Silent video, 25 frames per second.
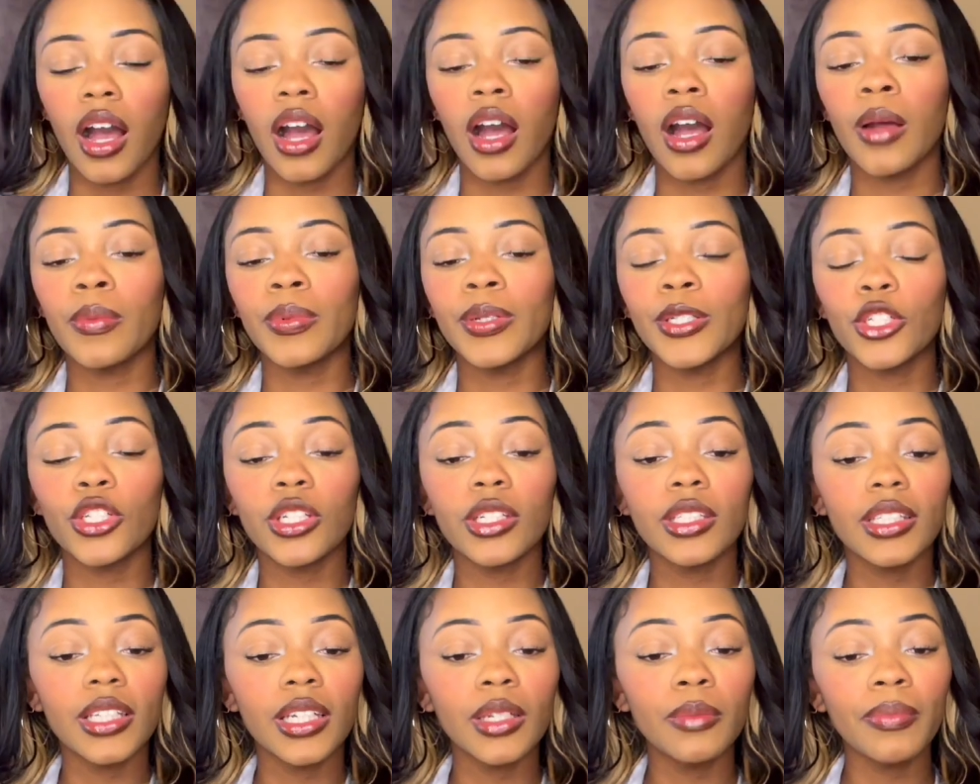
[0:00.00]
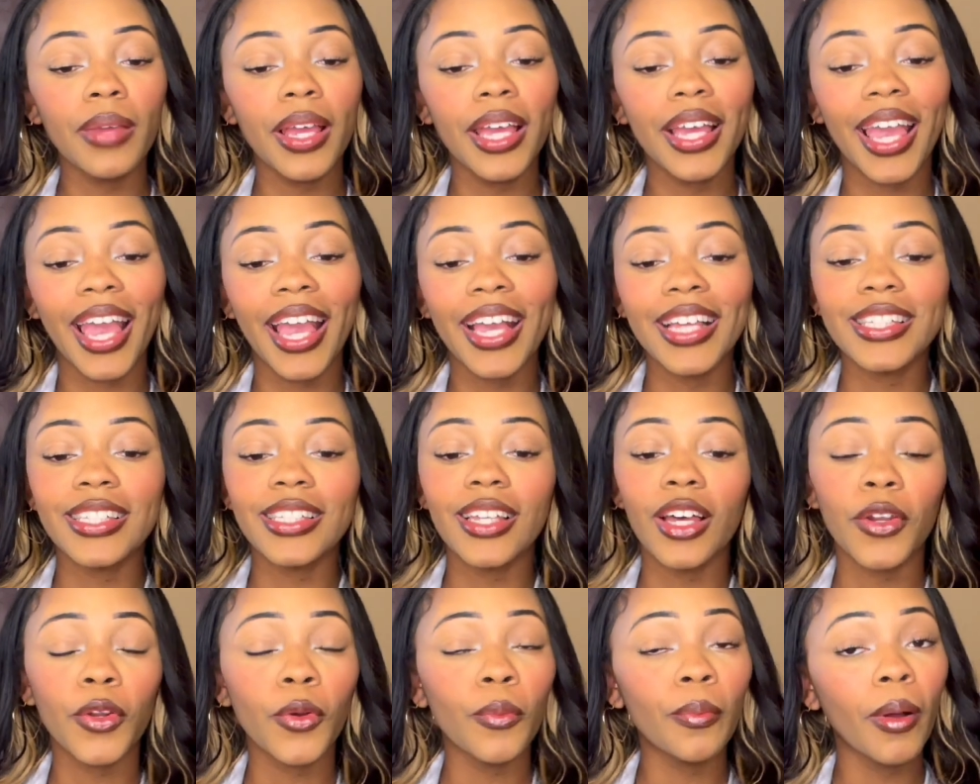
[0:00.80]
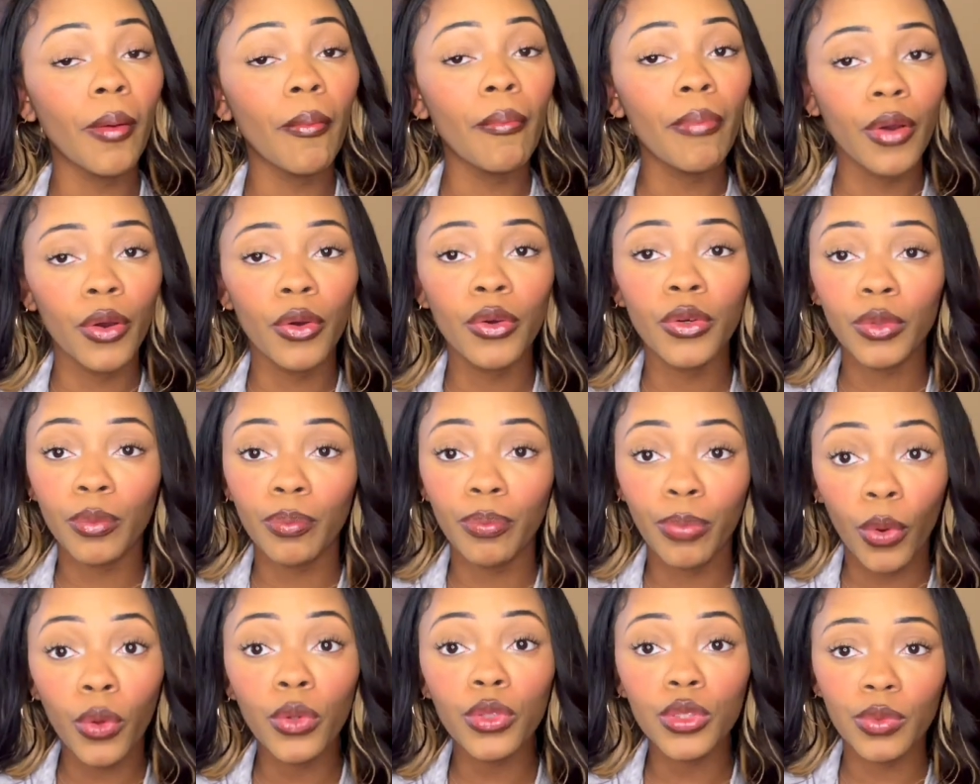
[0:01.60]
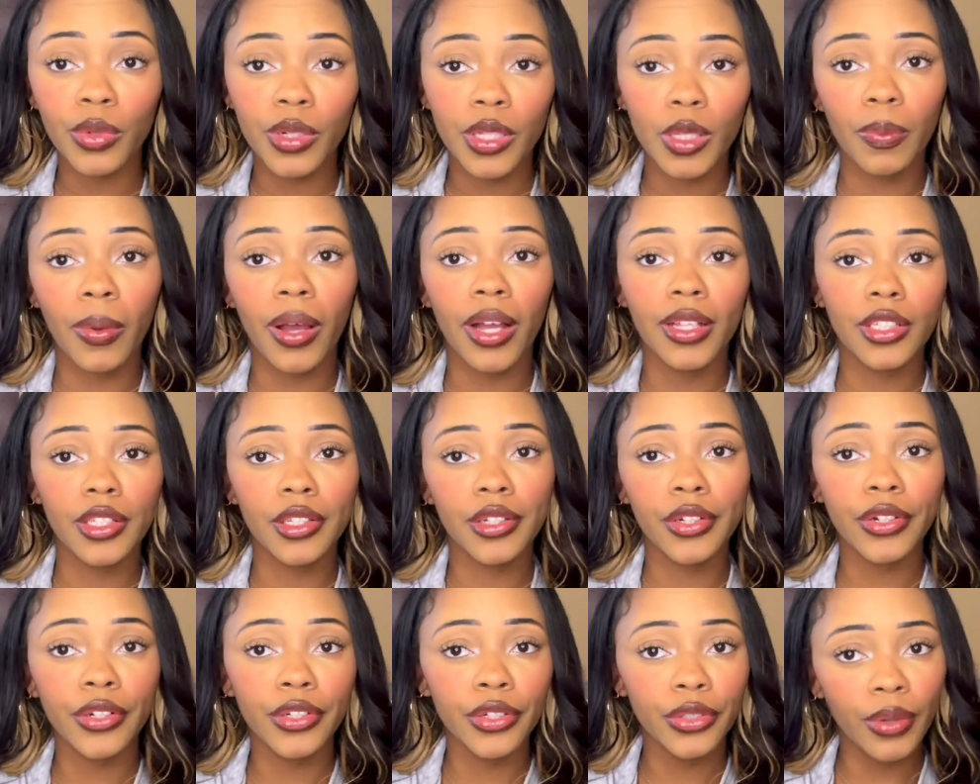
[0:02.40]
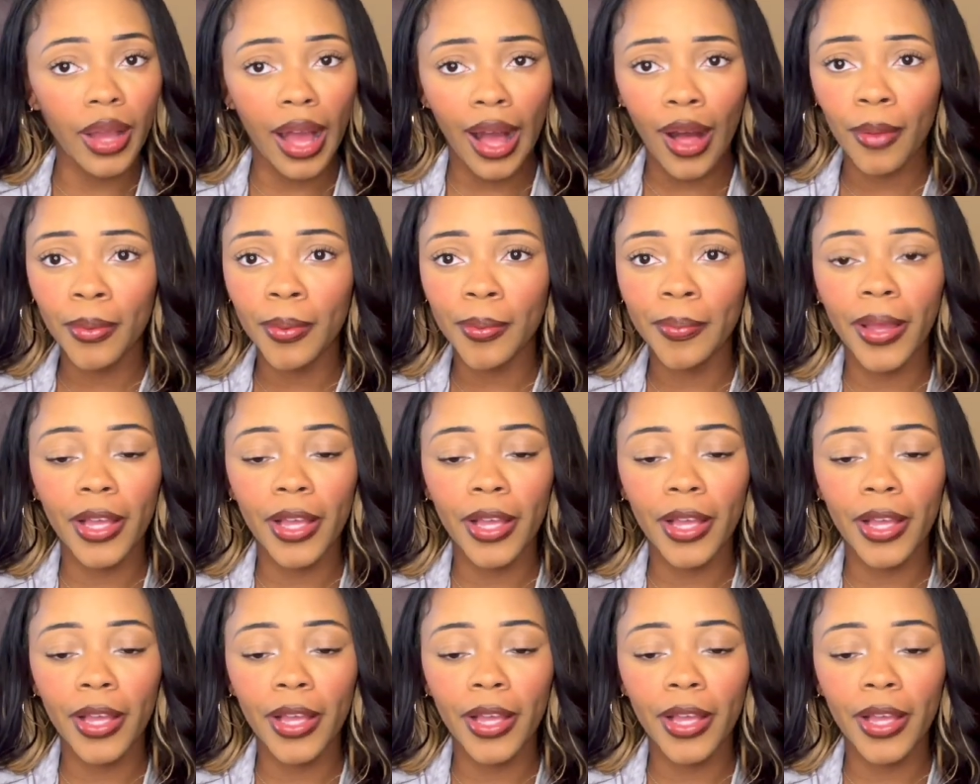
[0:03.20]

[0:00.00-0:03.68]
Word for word: Um, and she did make a subtle but bold response in her new album,